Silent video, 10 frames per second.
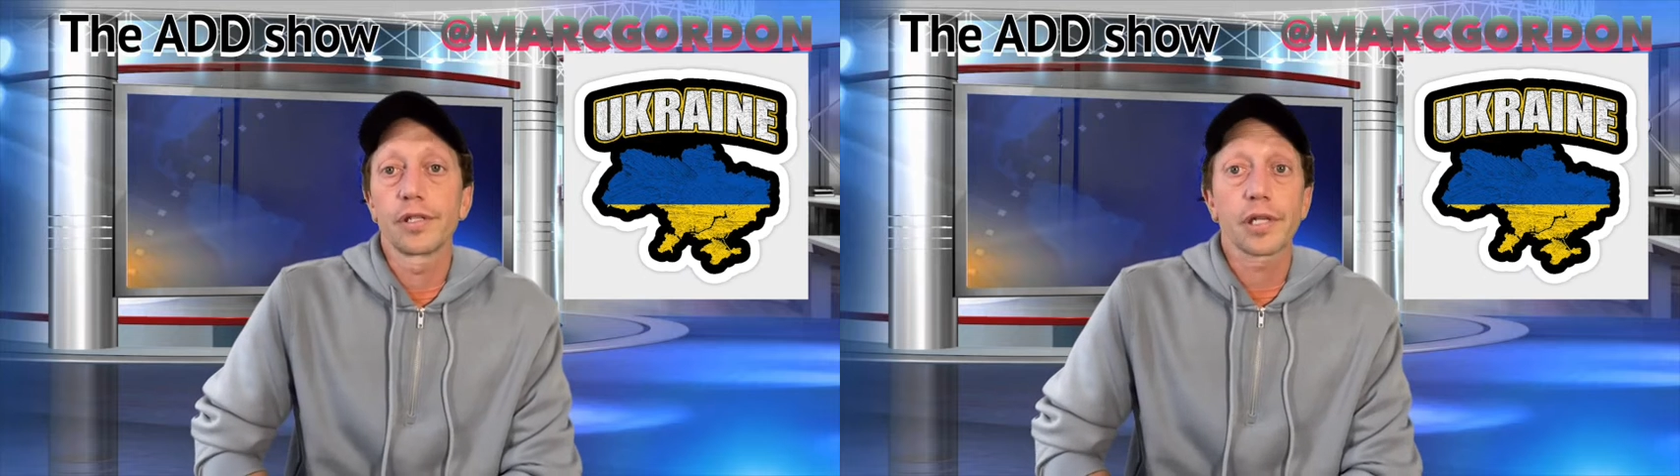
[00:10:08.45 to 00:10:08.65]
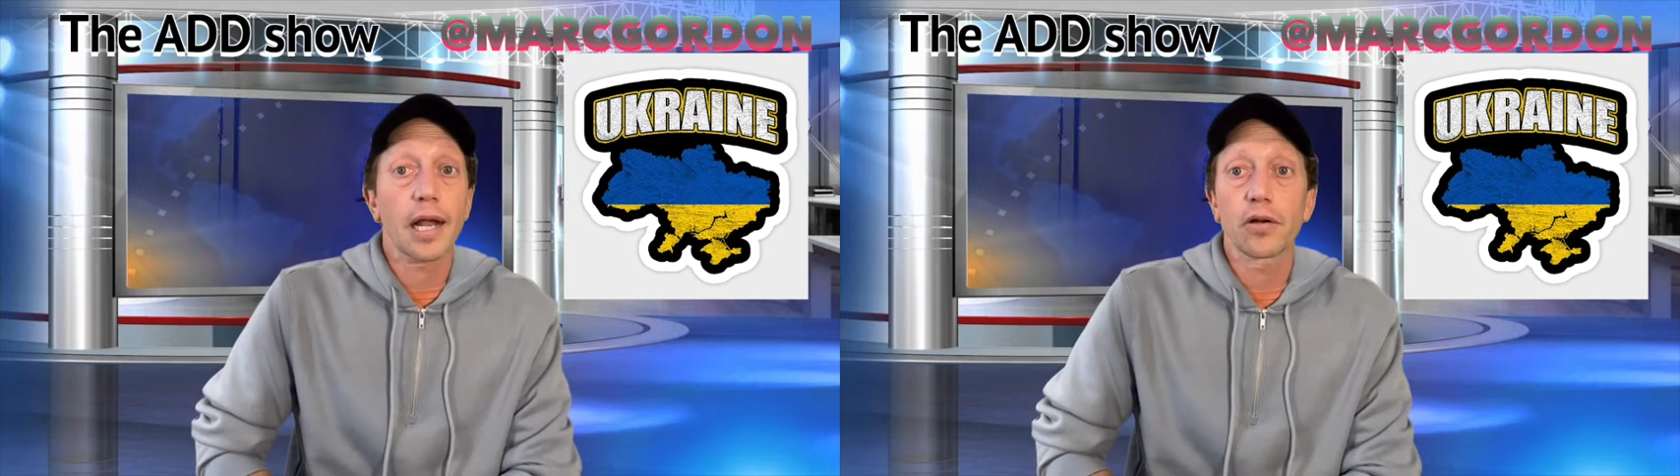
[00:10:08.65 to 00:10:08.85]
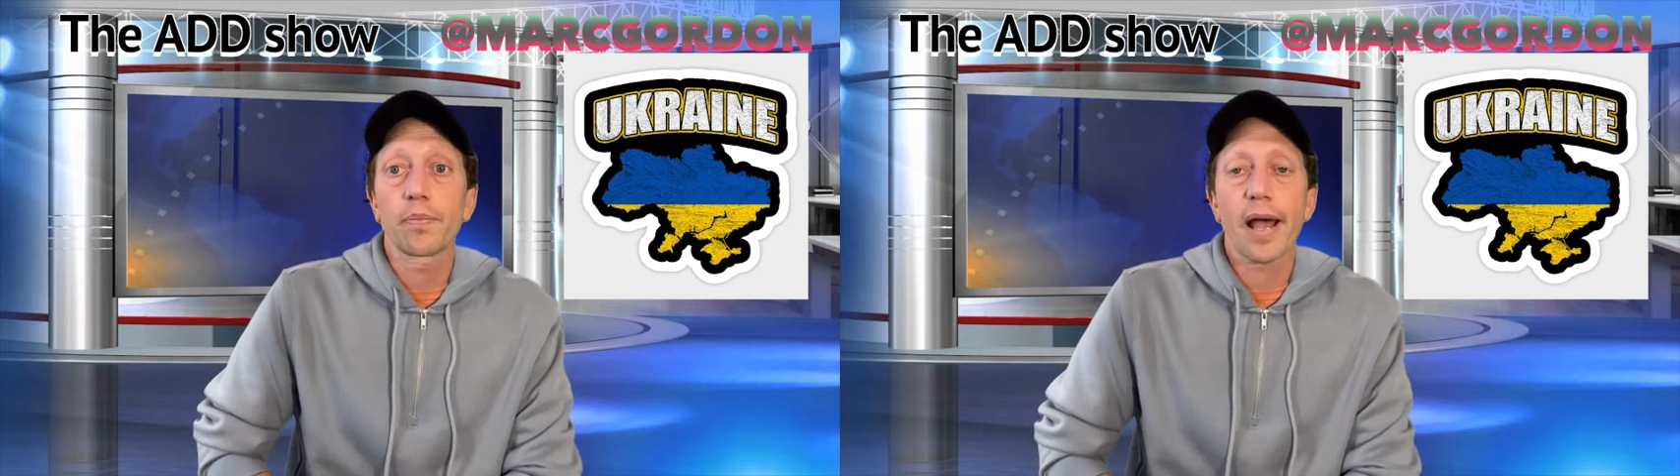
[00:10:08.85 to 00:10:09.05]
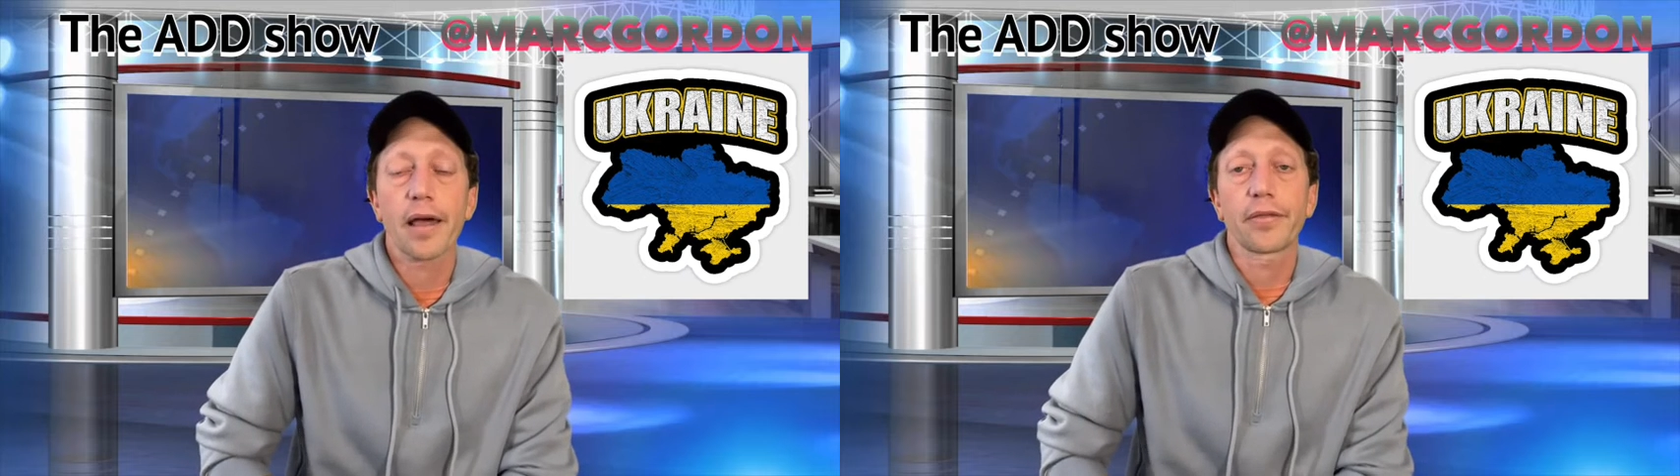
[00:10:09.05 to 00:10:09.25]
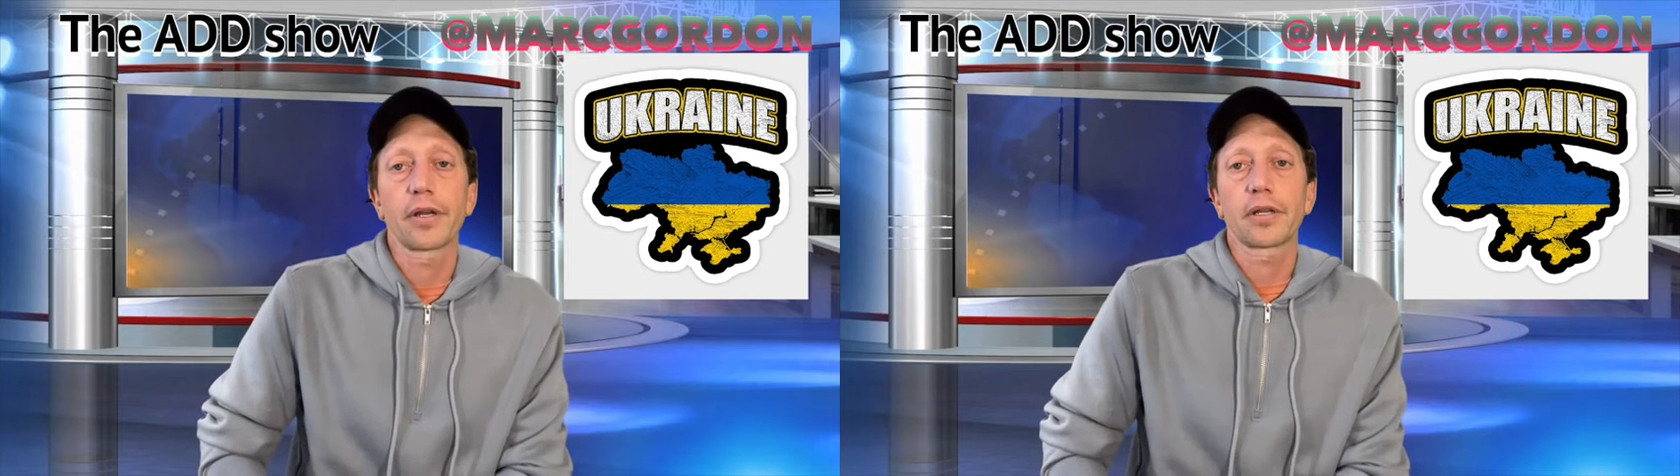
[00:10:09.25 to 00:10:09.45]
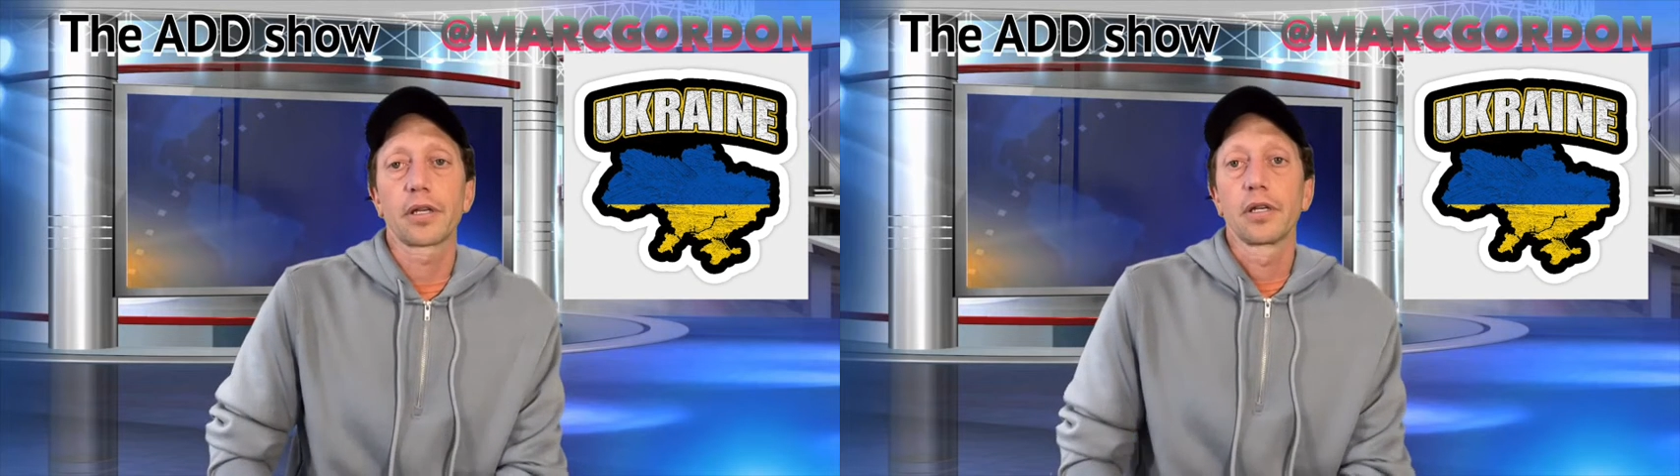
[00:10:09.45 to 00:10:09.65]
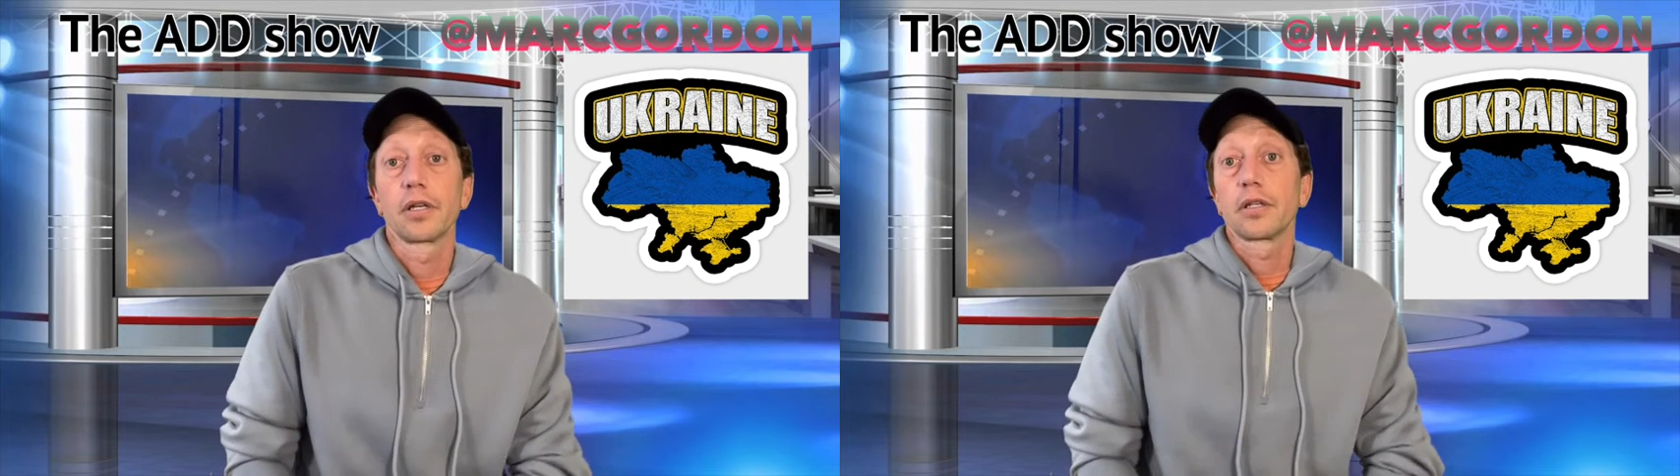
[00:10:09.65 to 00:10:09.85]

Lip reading: psychopathic